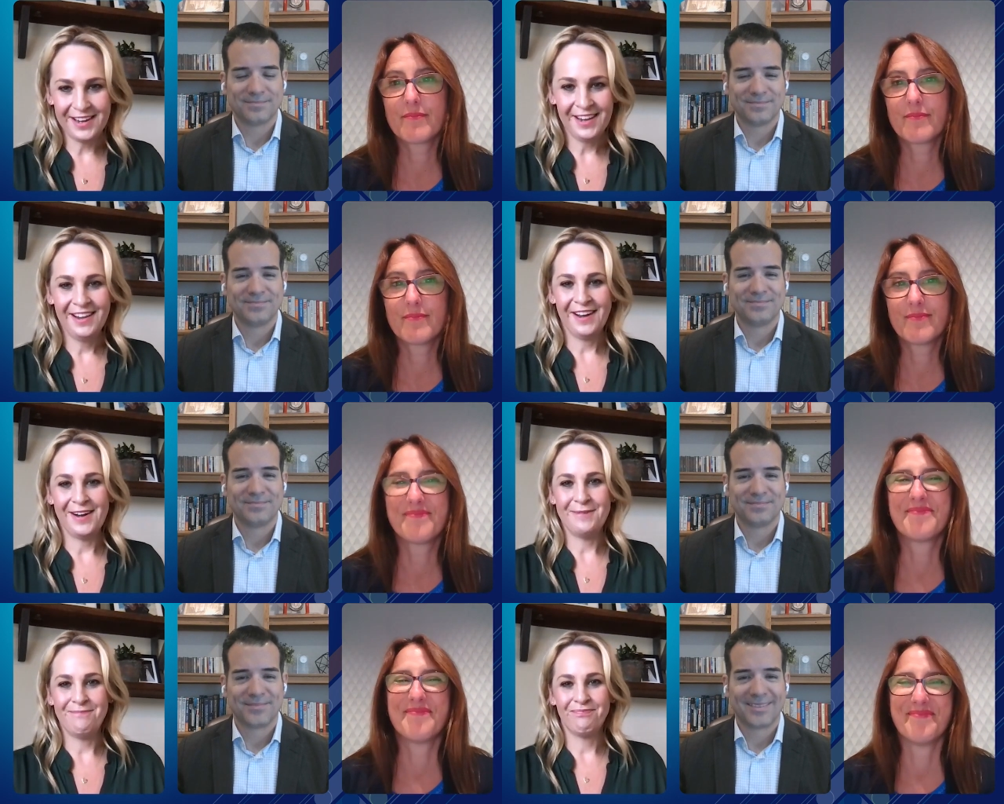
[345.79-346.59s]
Speaker 1: it.
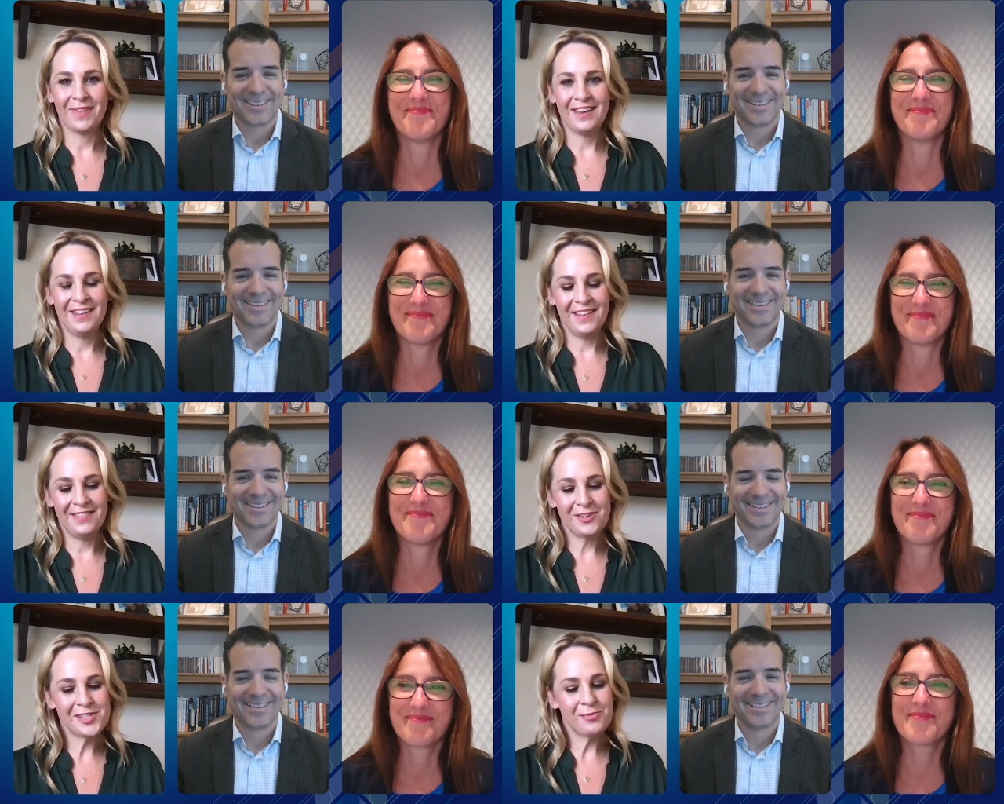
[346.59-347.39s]
Um, mm-hmm. and
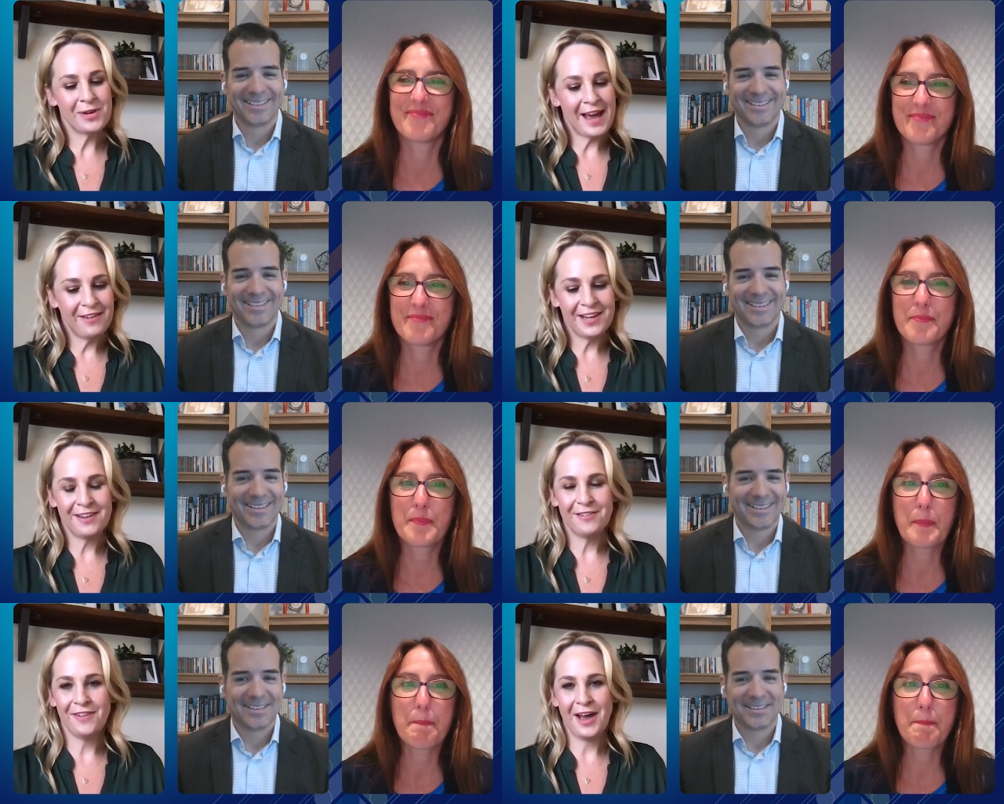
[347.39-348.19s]
then there's a
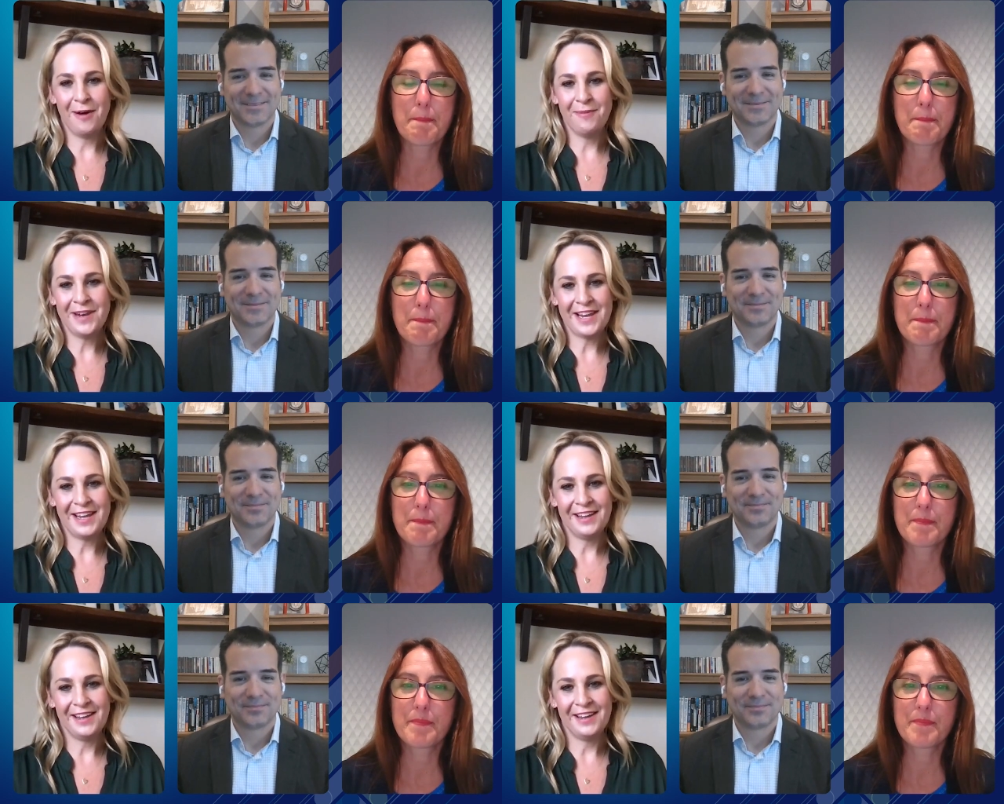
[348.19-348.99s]
reality of how
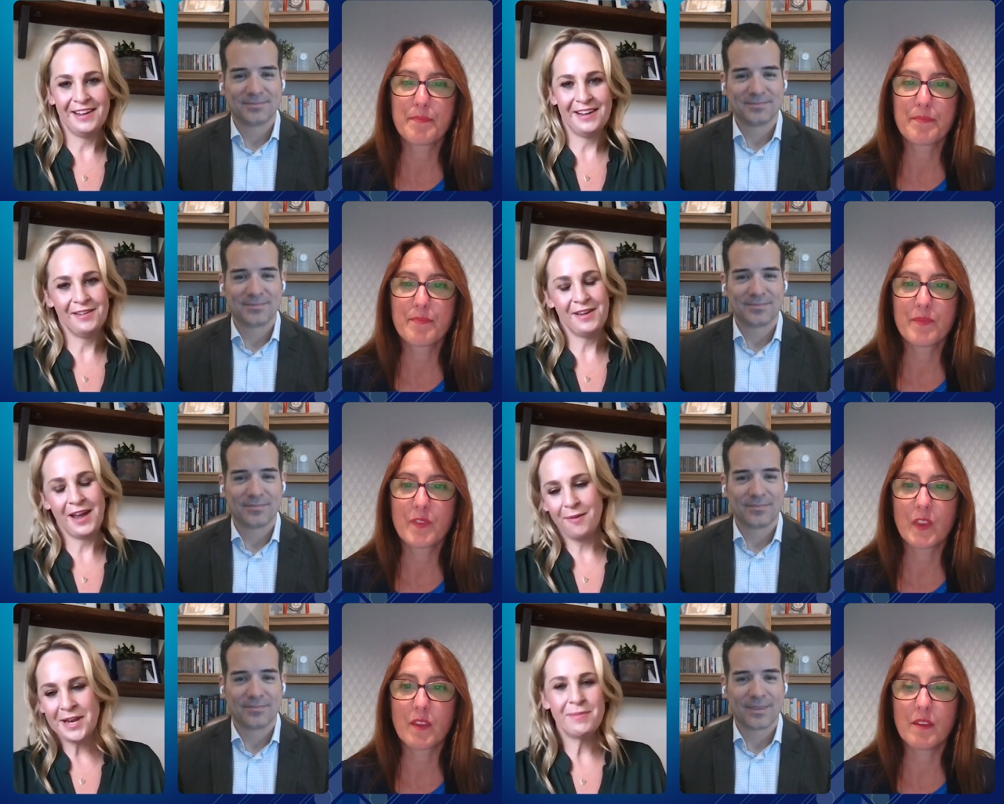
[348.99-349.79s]
many
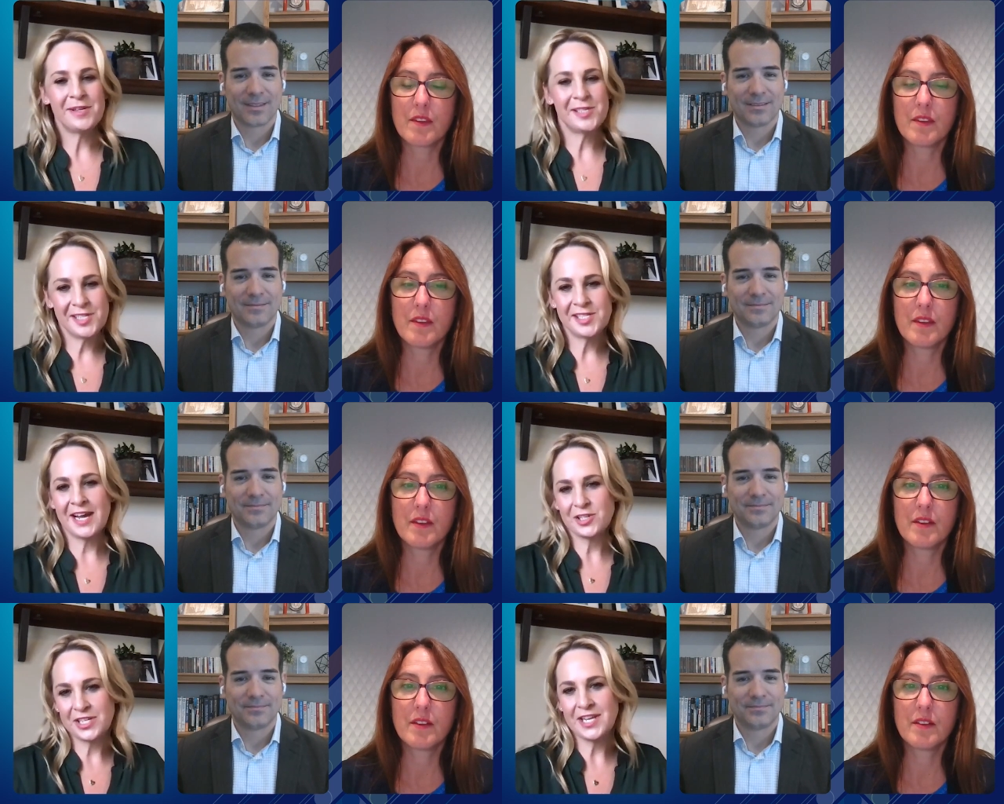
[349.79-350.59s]
how many businesses
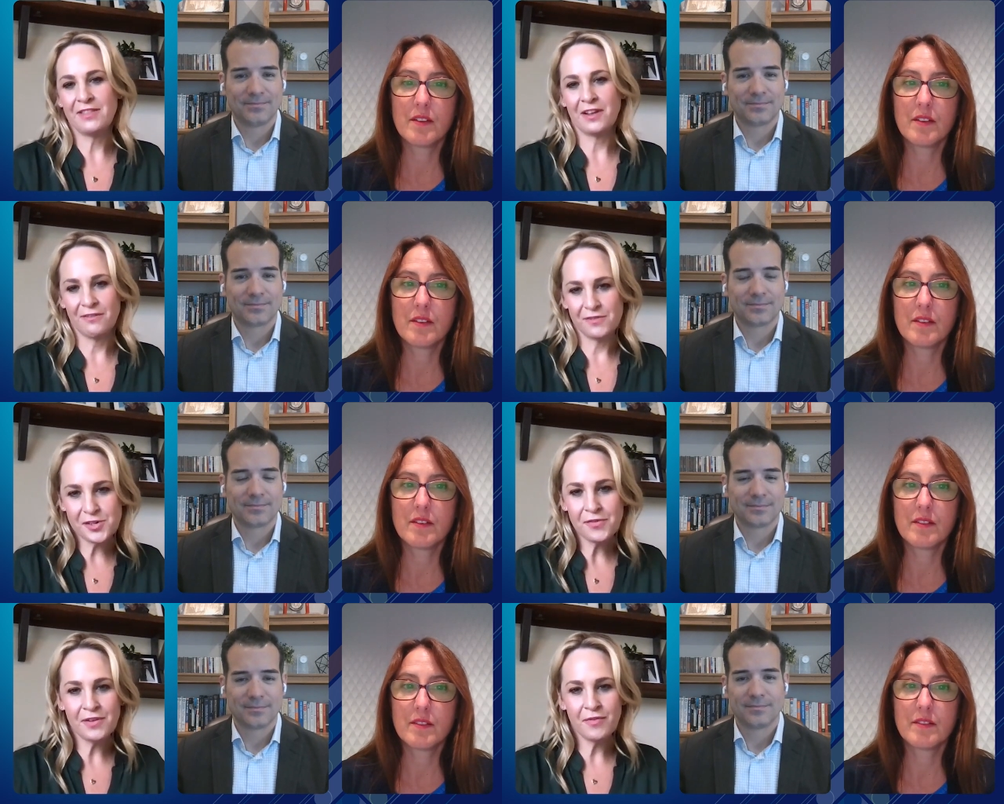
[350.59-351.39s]
actually take the
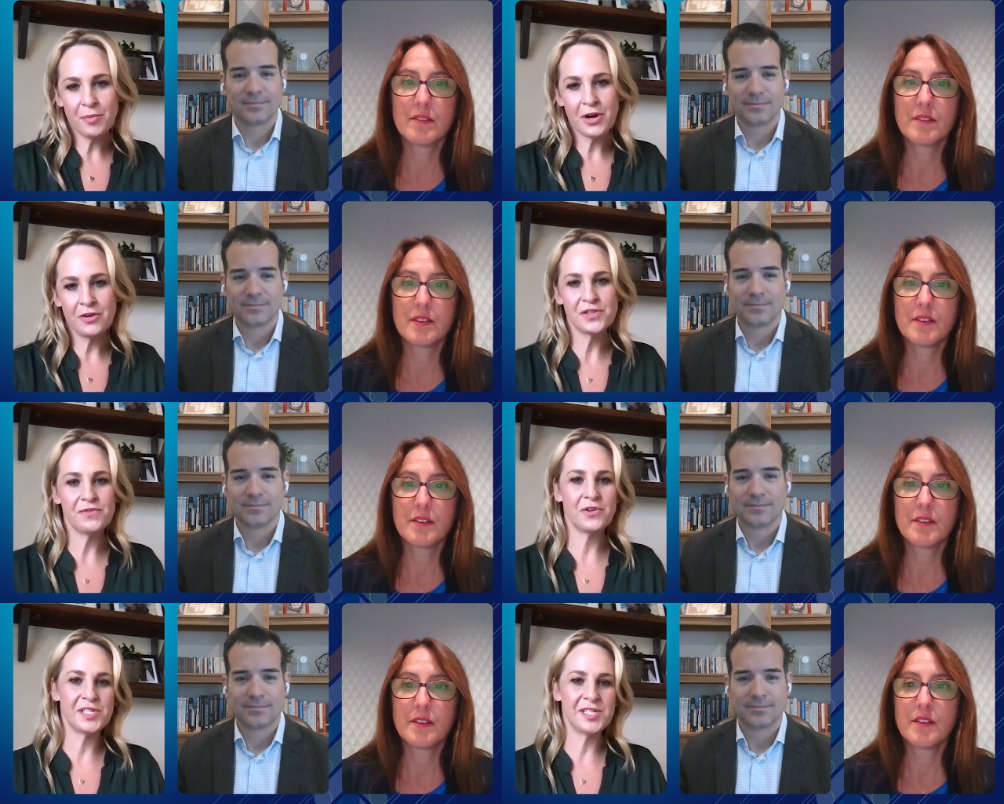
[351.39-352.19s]
conservative
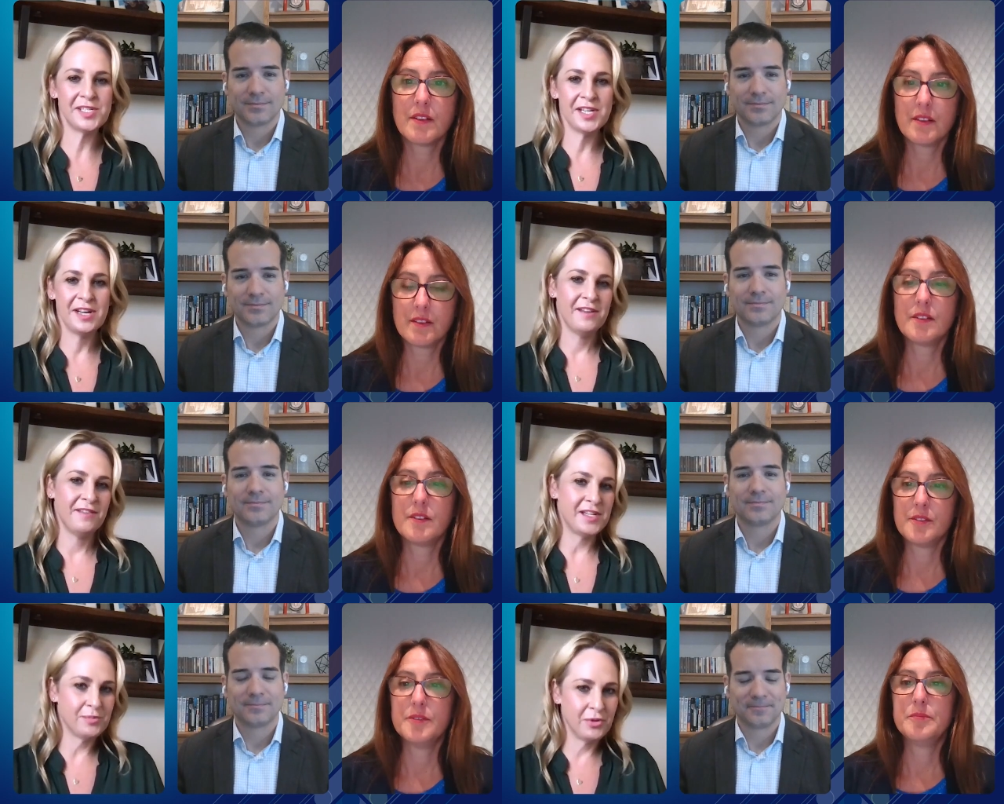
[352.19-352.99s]
approach versus
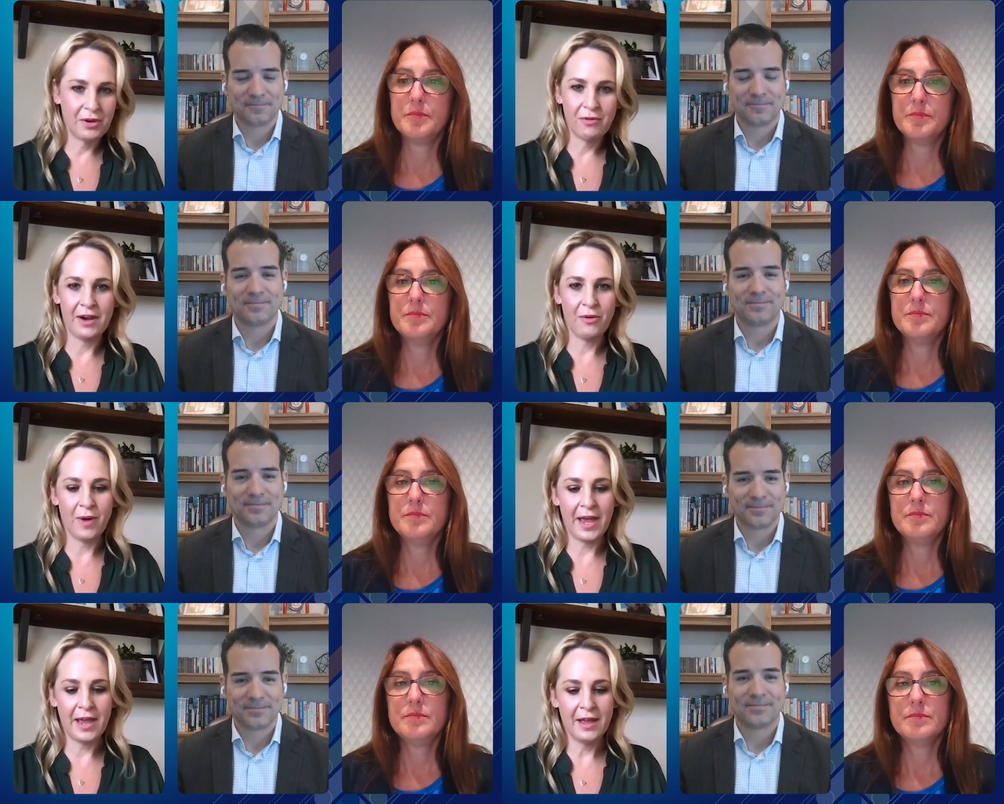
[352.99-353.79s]
they deploy right
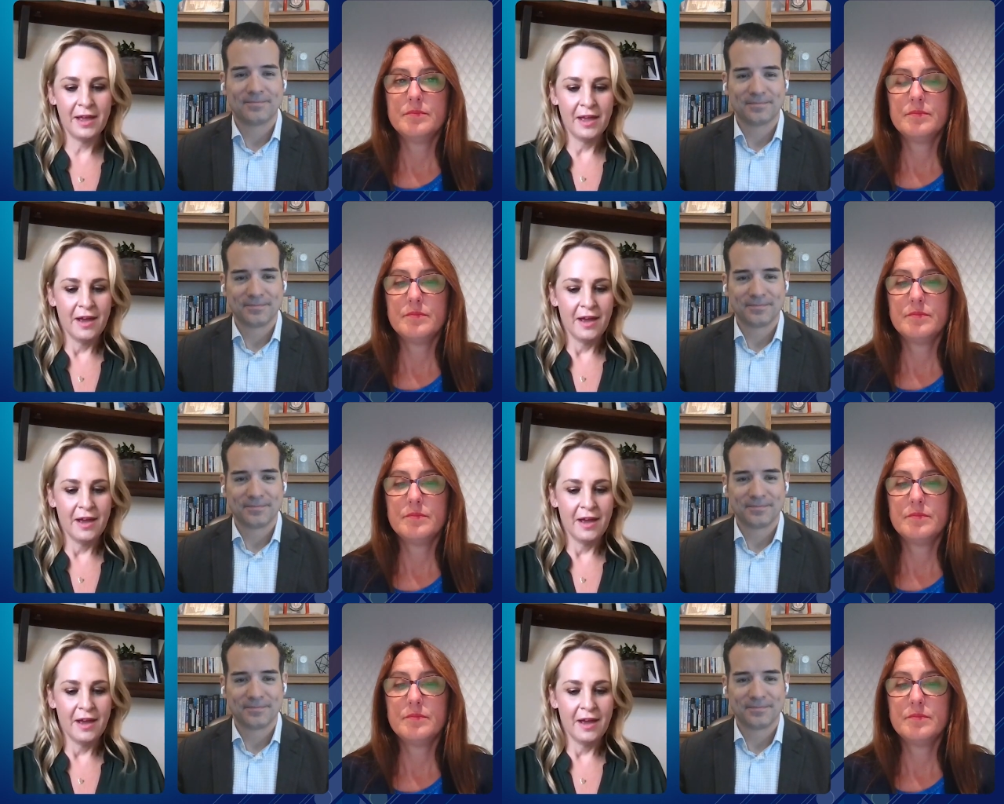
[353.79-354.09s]
away.